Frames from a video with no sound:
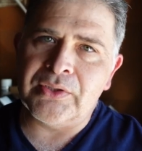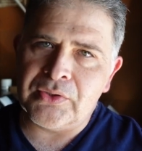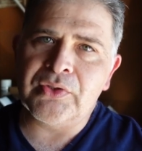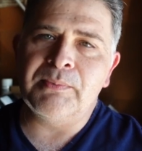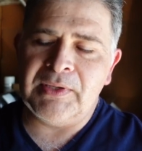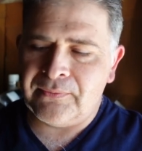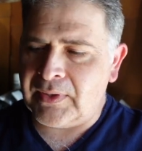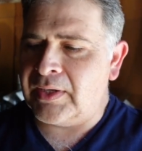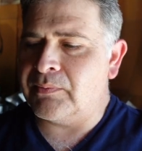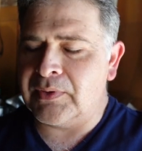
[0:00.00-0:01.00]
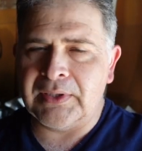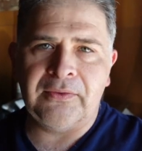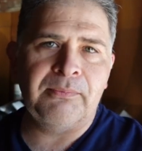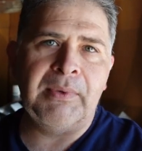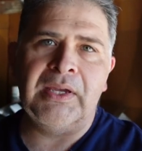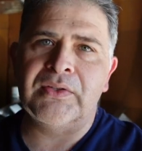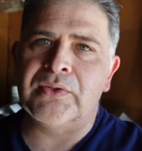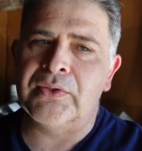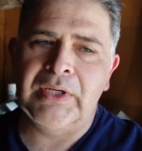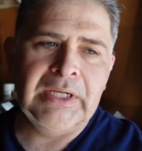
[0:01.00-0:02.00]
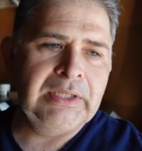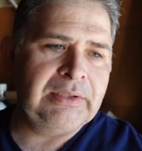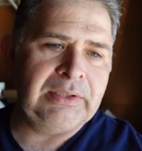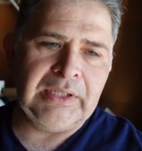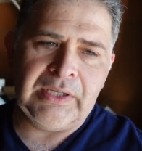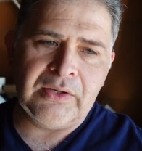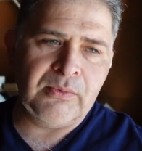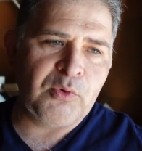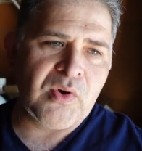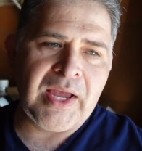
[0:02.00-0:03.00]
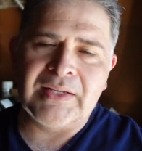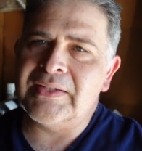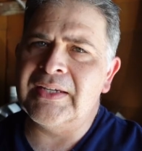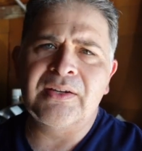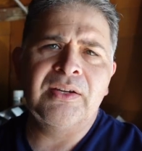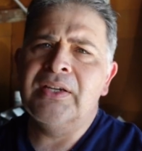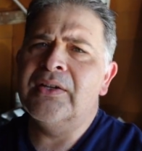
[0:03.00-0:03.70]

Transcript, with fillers: You should be fine with LiftMaster, Linear, Marantec,